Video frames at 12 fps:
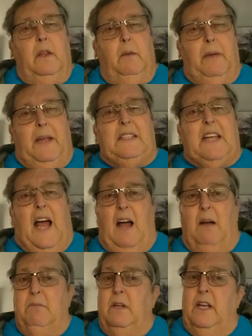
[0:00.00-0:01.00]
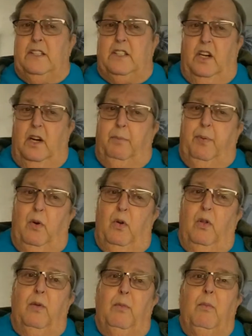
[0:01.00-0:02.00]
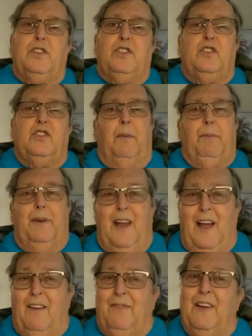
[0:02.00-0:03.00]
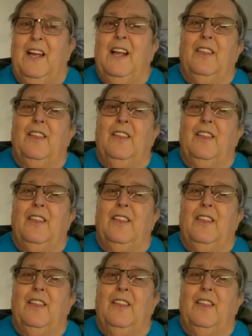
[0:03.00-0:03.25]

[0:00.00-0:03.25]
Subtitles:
In the meantime, it's going to pull the moisture up enough